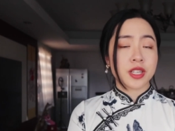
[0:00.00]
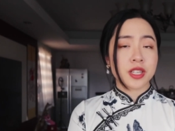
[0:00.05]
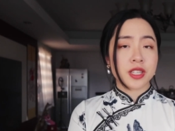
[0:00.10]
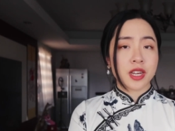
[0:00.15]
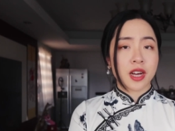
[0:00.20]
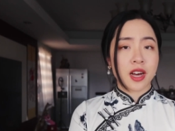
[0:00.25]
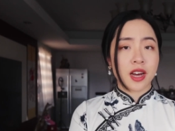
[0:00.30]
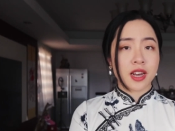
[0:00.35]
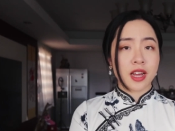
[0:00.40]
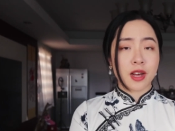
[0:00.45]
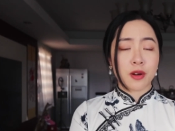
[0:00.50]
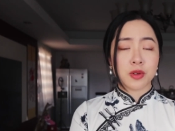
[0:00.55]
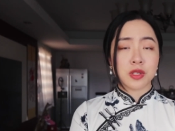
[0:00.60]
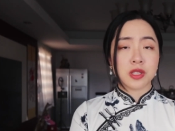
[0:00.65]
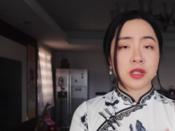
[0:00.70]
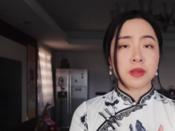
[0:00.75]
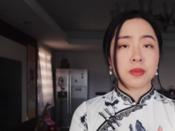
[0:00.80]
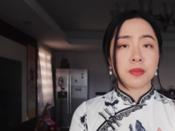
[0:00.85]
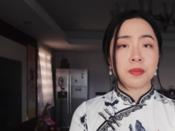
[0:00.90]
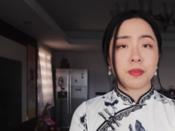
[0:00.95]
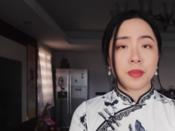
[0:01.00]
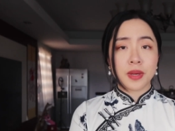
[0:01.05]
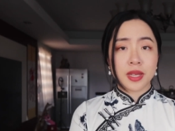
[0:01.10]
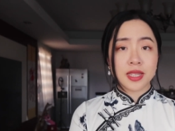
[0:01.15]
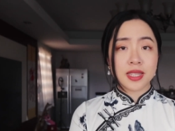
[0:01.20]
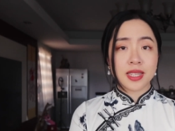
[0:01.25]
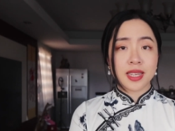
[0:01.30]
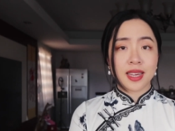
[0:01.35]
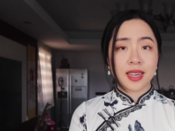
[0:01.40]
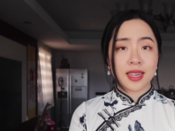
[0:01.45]
the time I was
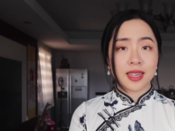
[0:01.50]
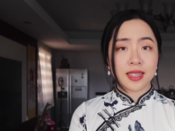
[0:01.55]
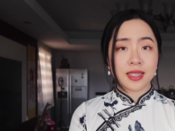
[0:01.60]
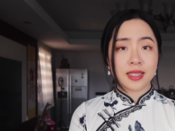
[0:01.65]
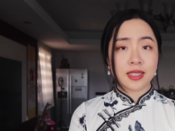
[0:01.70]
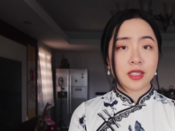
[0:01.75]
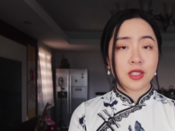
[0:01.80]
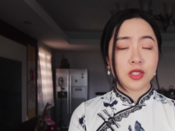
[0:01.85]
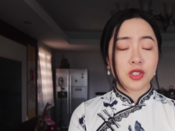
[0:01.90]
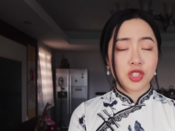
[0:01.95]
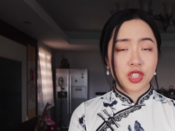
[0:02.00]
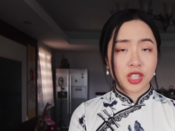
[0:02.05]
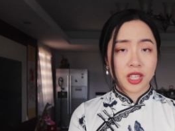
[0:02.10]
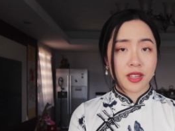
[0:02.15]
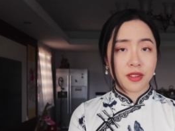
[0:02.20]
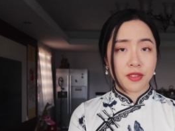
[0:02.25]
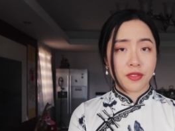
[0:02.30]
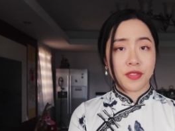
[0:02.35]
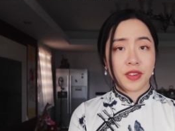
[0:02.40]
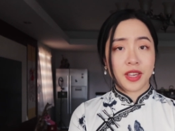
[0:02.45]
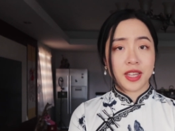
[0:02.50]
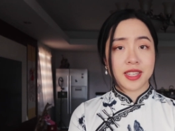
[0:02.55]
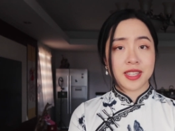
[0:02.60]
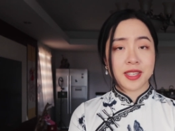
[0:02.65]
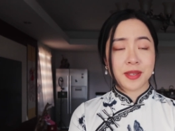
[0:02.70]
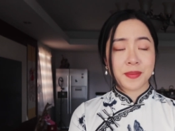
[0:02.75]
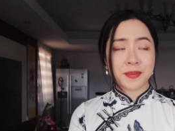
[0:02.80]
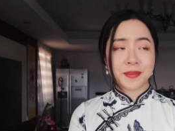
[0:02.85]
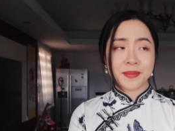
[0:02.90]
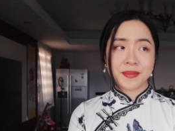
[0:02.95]
beating chicken feet.
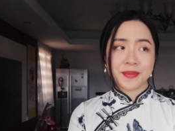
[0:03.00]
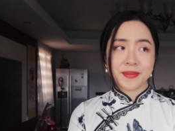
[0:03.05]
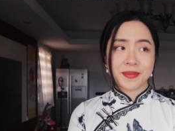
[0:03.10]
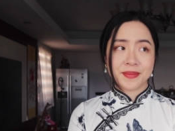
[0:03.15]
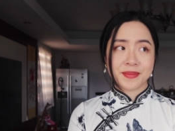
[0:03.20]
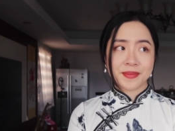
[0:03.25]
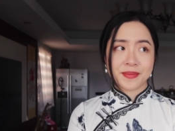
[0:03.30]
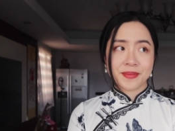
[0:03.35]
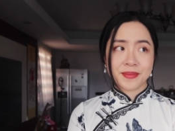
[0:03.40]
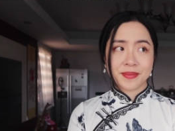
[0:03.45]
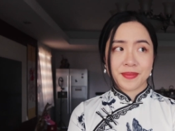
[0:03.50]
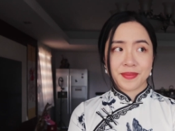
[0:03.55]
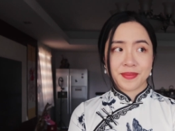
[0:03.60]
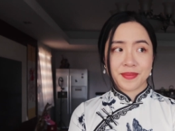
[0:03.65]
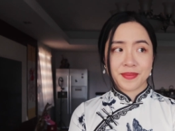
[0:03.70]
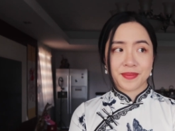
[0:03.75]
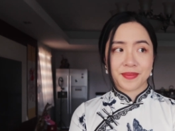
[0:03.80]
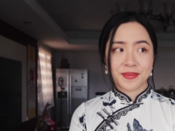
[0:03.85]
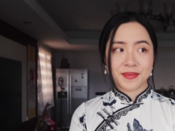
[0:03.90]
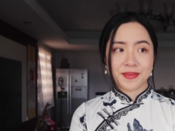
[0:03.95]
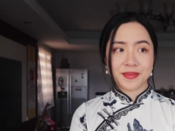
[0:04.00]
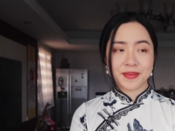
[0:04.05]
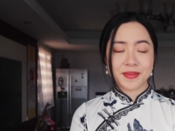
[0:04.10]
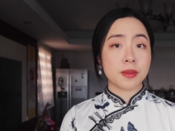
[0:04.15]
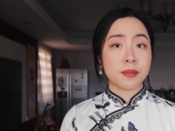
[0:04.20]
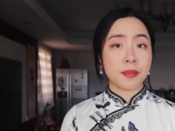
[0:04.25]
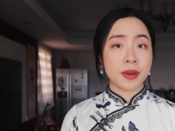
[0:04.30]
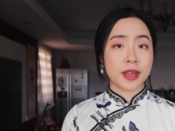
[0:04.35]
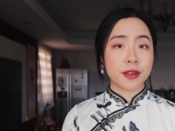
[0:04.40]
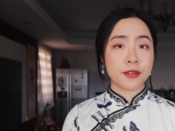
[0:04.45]
It
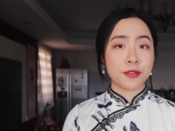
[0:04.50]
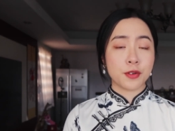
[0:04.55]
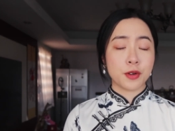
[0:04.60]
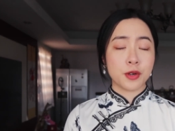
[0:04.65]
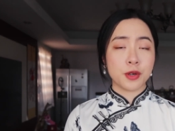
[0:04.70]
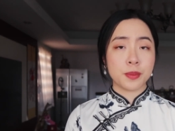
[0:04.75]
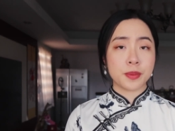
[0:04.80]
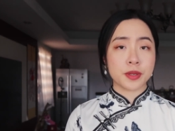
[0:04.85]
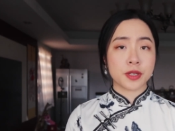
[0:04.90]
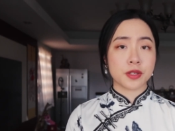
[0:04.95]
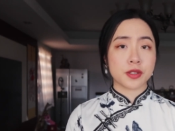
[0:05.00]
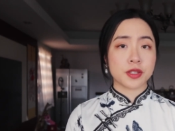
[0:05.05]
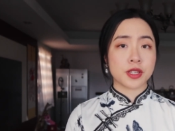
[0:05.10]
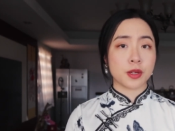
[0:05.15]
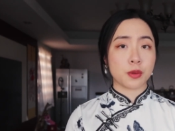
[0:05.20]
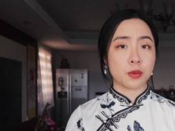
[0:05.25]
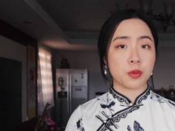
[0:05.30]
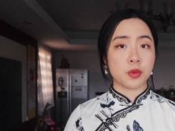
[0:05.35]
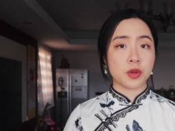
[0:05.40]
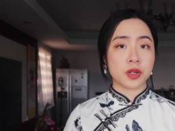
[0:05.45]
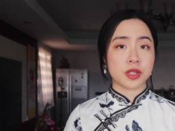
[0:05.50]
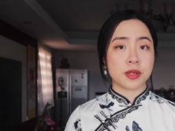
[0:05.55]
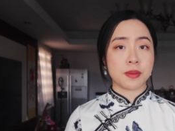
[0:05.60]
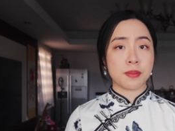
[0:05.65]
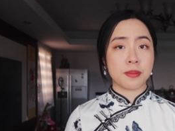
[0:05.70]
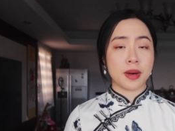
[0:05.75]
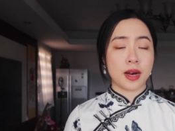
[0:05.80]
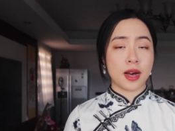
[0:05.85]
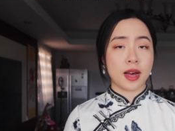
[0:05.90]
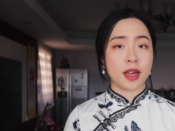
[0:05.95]
wasn't painful because it
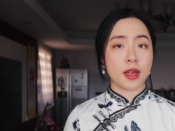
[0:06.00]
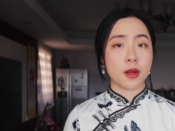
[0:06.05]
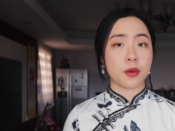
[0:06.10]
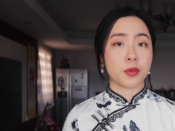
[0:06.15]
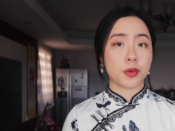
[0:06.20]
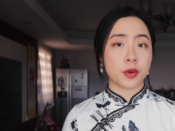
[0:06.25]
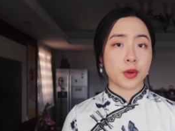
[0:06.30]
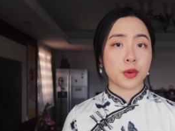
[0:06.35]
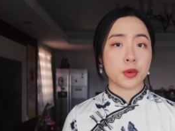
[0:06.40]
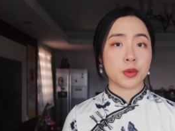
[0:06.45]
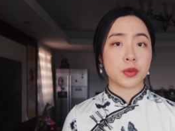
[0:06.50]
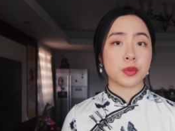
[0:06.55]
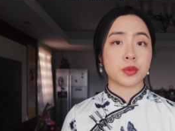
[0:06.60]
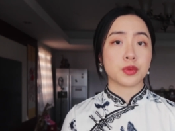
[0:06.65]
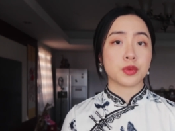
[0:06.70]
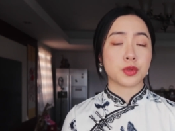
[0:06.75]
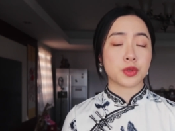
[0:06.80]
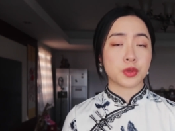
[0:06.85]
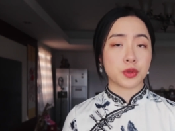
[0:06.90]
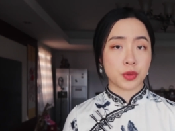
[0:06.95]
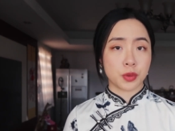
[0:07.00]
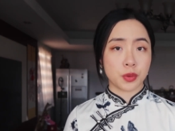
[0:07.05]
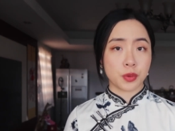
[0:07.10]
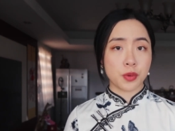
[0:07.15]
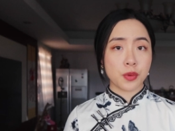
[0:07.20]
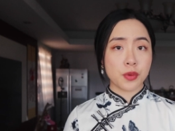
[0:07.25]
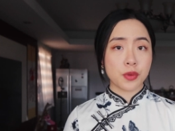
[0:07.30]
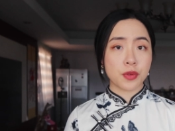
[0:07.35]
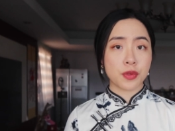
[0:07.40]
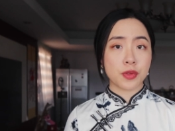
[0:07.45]
wasn't my real
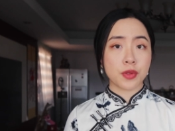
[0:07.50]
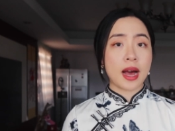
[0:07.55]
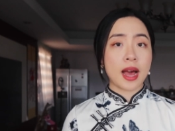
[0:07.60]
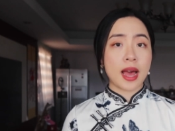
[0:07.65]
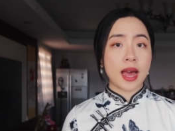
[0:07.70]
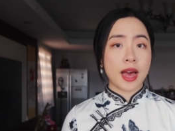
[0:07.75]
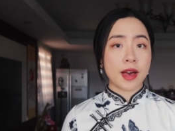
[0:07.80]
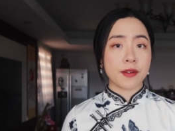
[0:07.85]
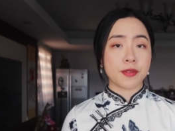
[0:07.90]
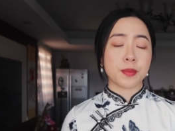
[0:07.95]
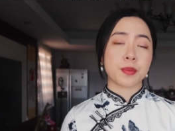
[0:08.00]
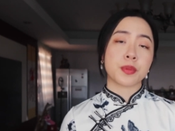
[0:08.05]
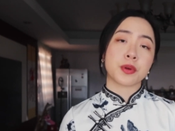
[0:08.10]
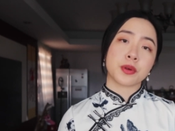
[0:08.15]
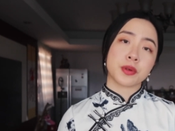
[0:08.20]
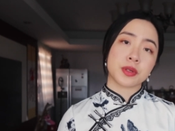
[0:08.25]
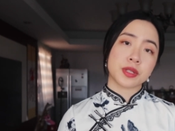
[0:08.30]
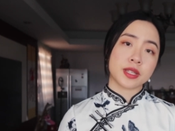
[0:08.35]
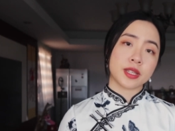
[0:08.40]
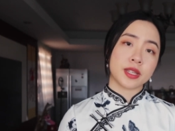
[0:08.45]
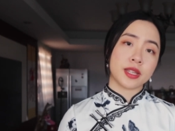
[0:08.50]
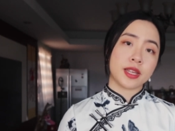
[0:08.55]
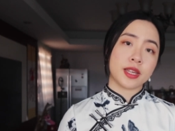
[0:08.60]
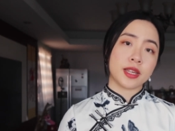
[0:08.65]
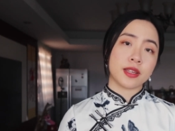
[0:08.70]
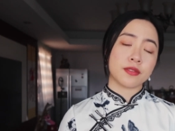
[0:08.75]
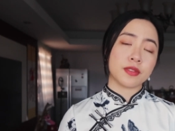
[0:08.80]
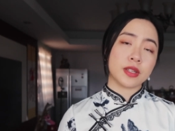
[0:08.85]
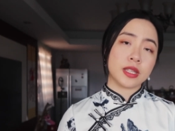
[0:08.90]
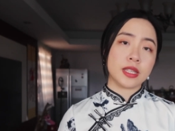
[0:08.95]
tooth. I have a
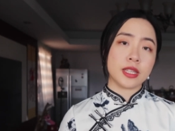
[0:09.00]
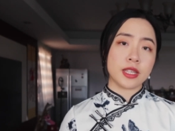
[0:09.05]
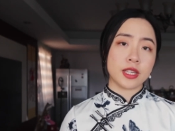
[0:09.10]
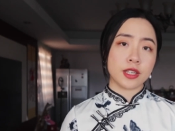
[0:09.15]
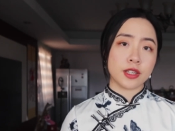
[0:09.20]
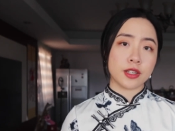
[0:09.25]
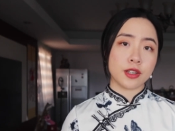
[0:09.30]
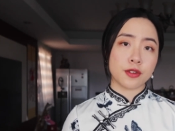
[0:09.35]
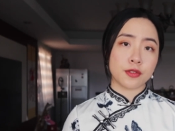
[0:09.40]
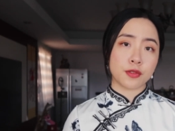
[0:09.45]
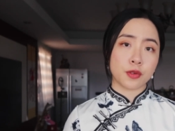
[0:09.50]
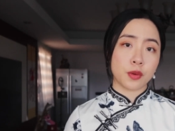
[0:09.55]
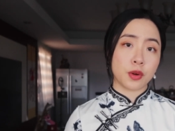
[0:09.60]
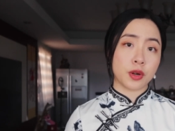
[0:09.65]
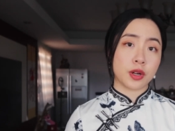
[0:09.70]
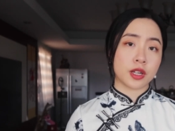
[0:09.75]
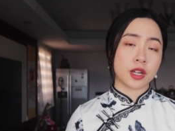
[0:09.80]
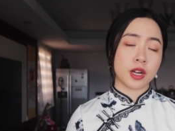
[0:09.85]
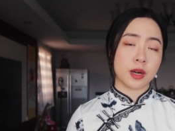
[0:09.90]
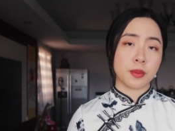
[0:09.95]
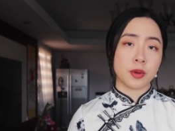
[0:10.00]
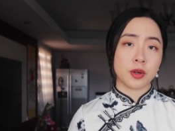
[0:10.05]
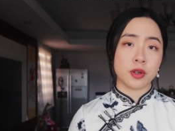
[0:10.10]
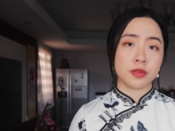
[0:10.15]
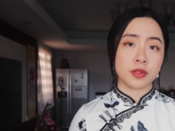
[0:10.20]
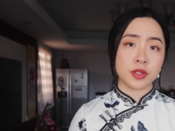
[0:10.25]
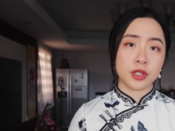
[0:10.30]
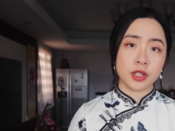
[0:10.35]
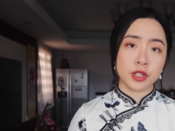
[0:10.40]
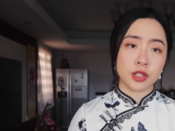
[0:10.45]
porcelain veneer for a couple
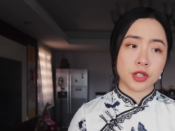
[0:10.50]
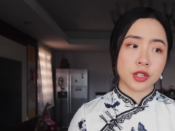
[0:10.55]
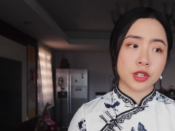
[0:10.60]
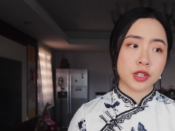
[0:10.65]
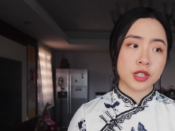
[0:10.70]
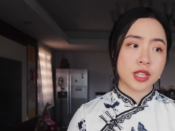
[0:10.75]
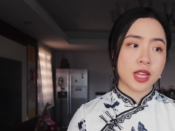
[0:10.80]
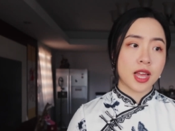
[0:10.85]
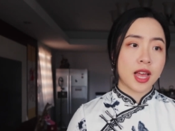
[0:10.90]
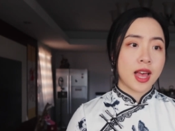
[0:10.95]
of years.